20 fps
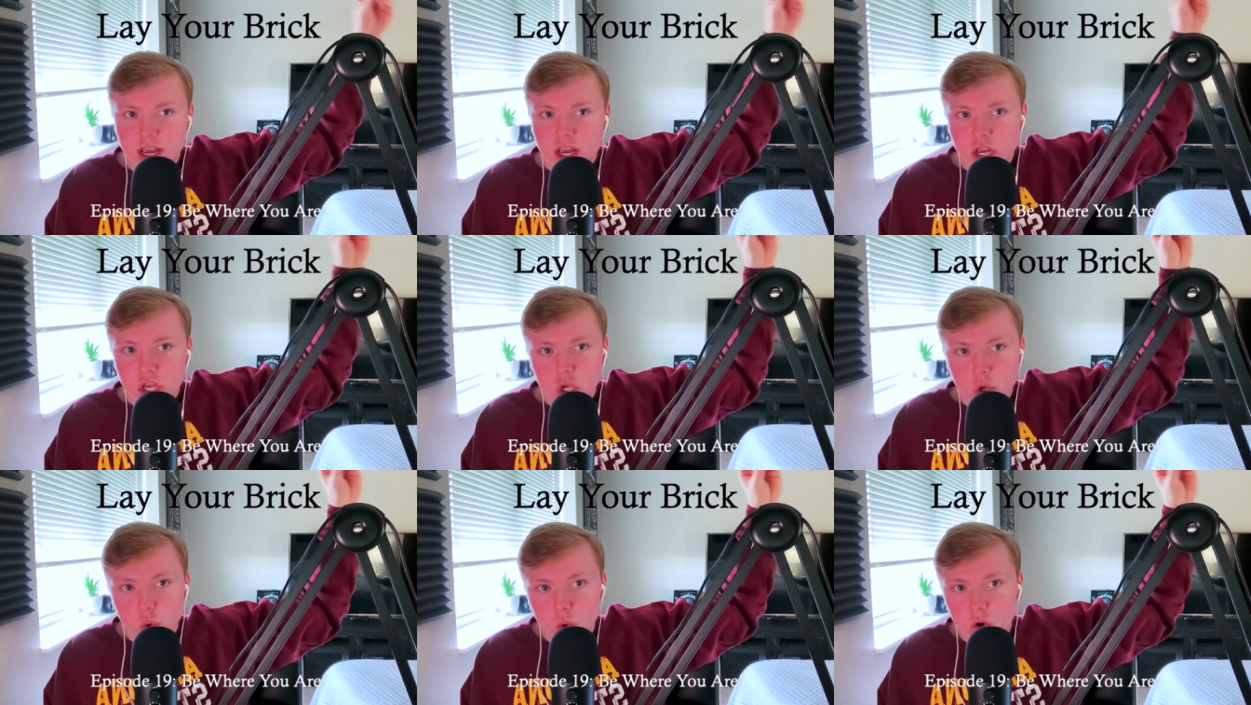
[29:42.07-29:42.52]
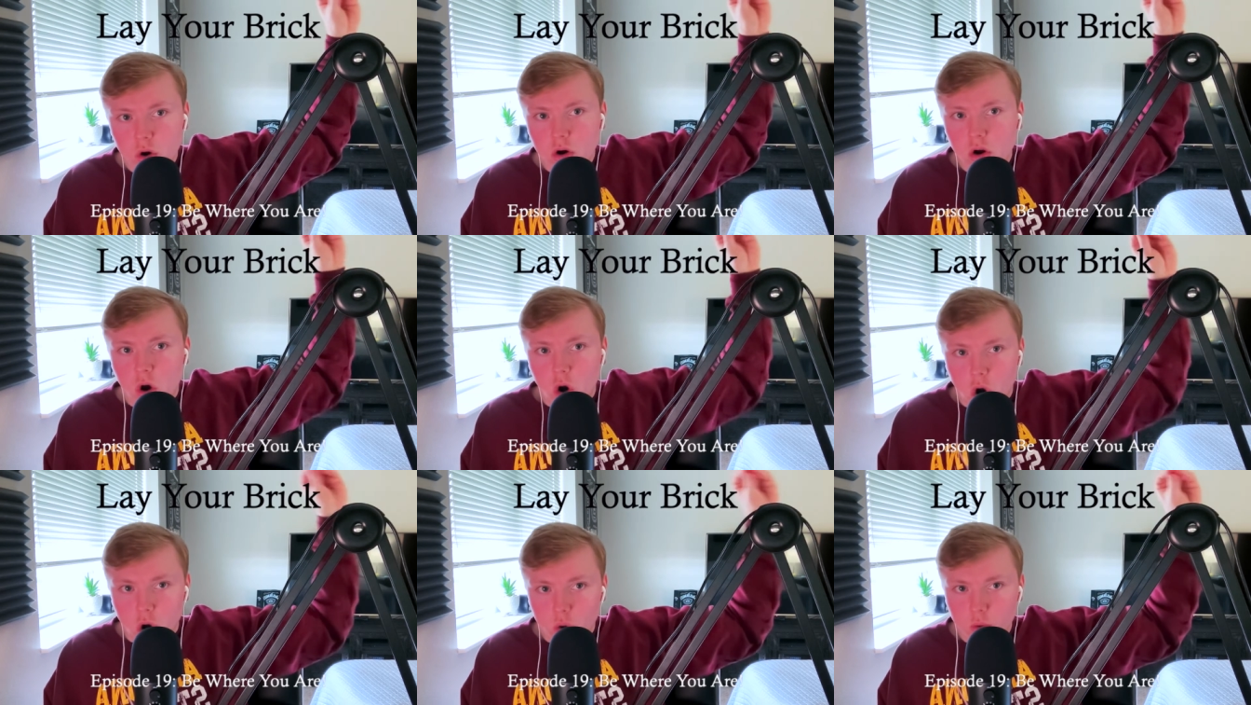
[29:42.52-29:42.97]
you are
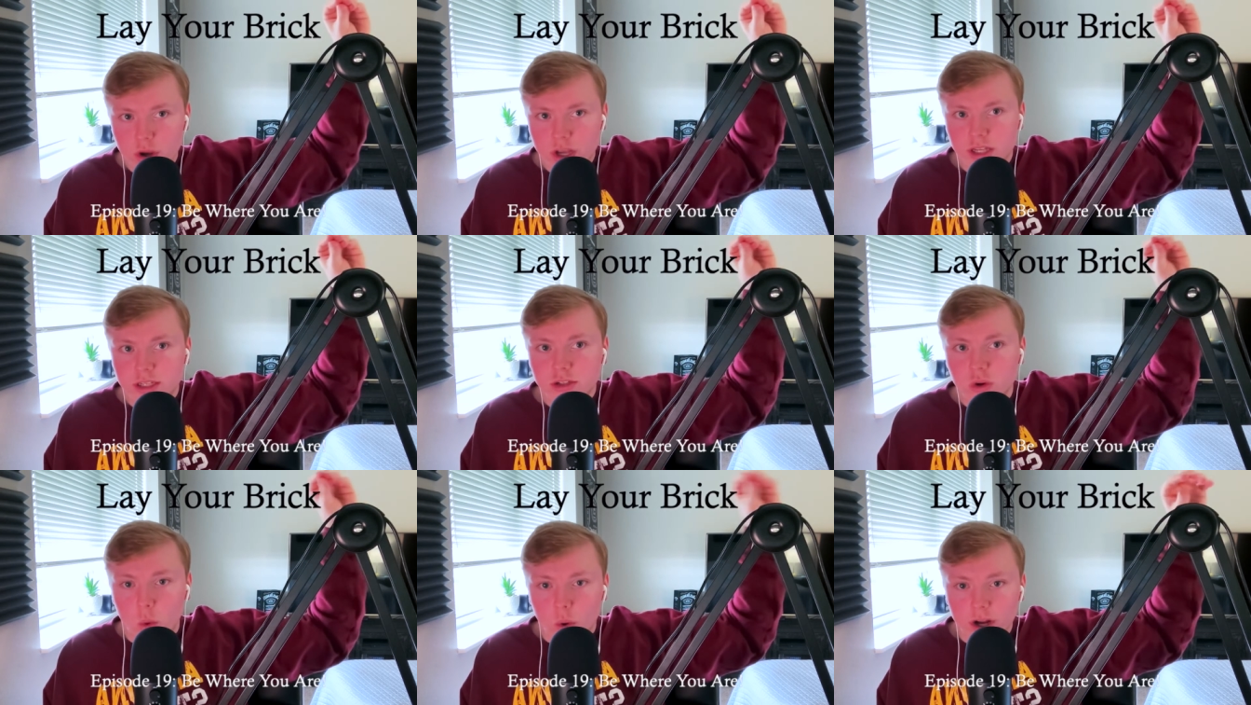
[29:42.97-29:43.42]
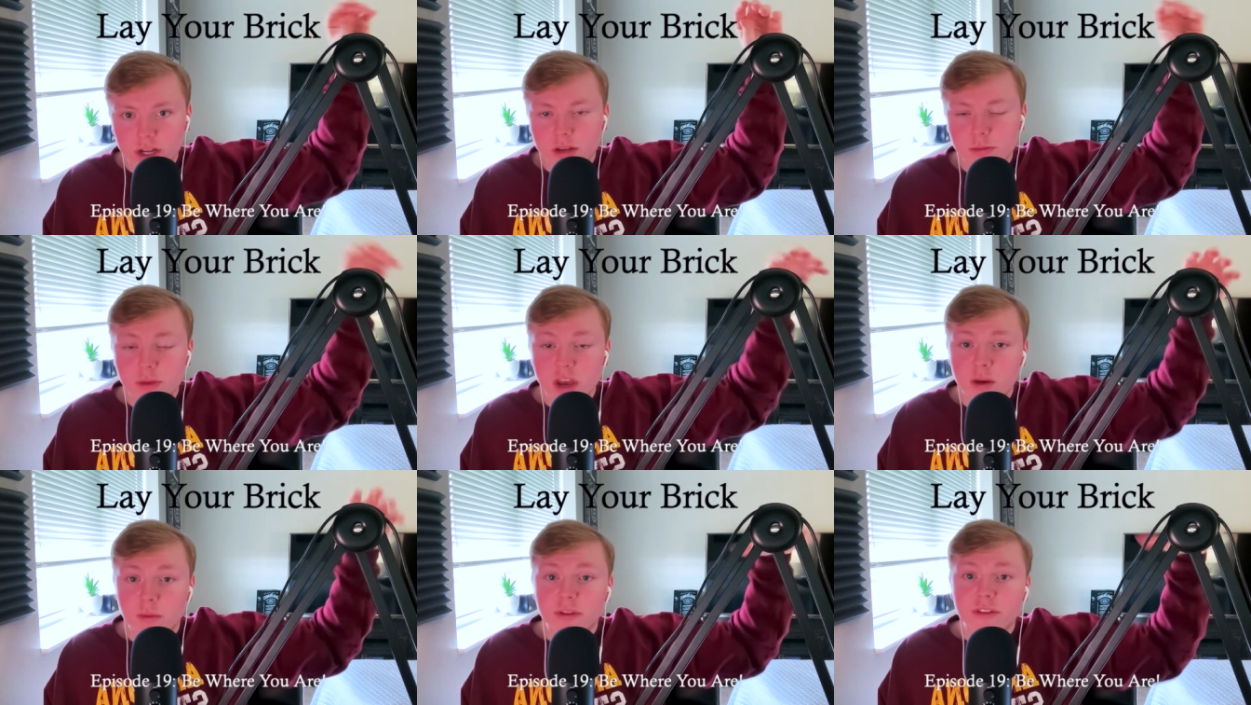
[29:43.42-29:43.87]
always going to
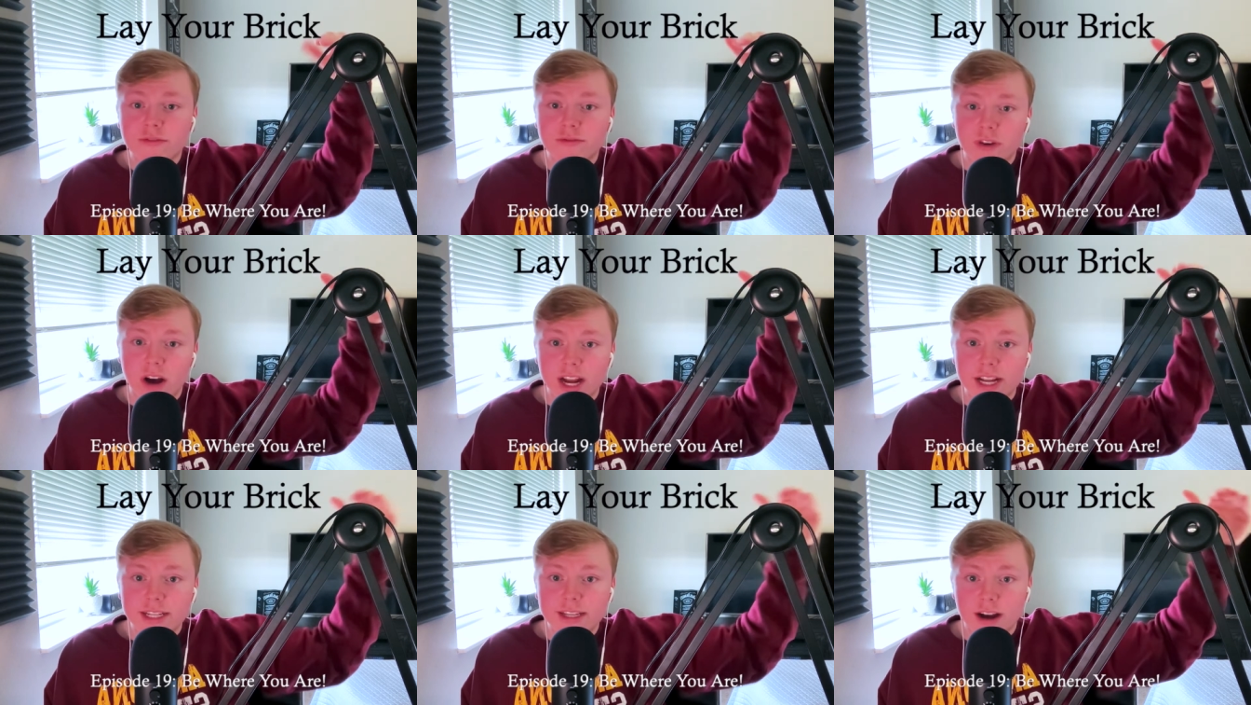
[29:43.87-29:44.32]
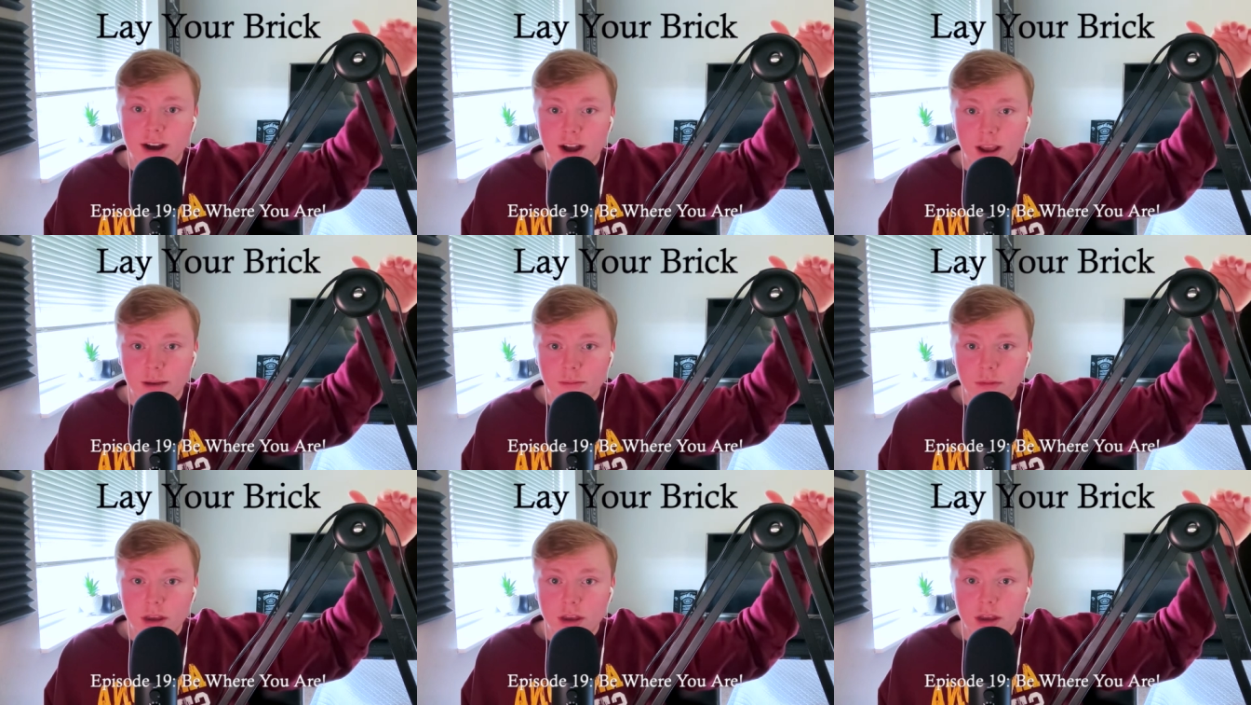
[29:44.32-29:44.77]
be able to find
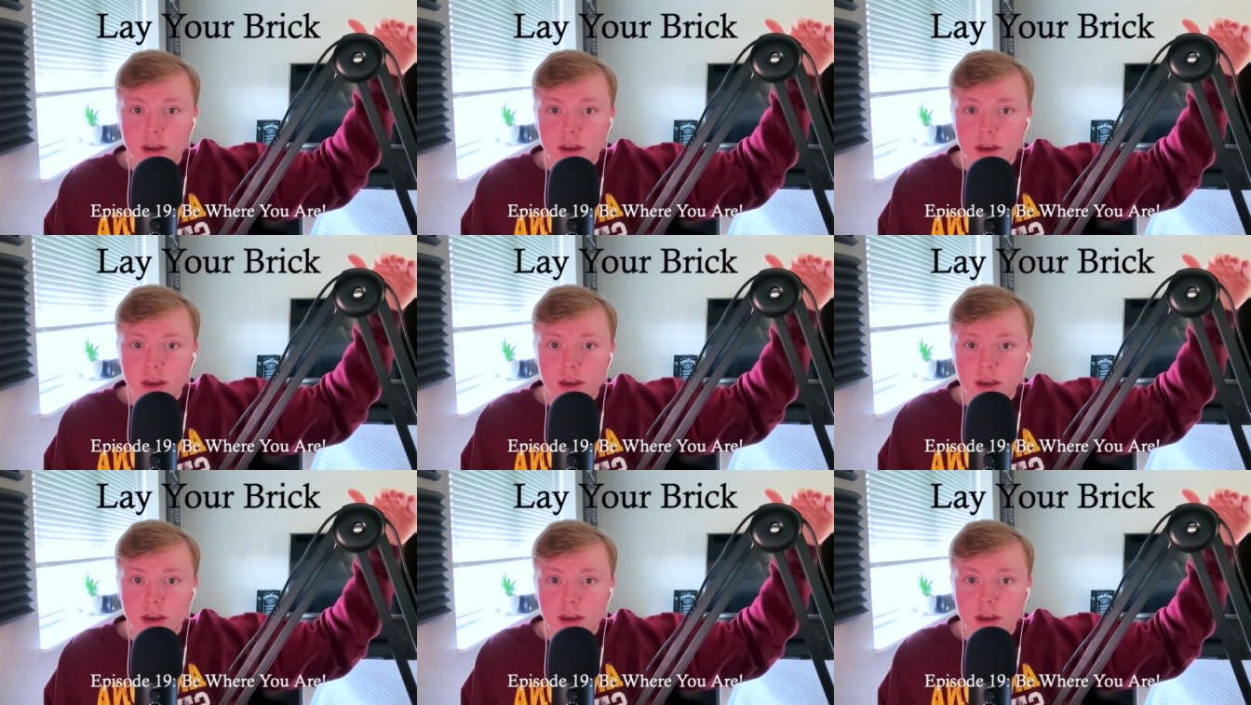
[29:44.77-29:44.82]
time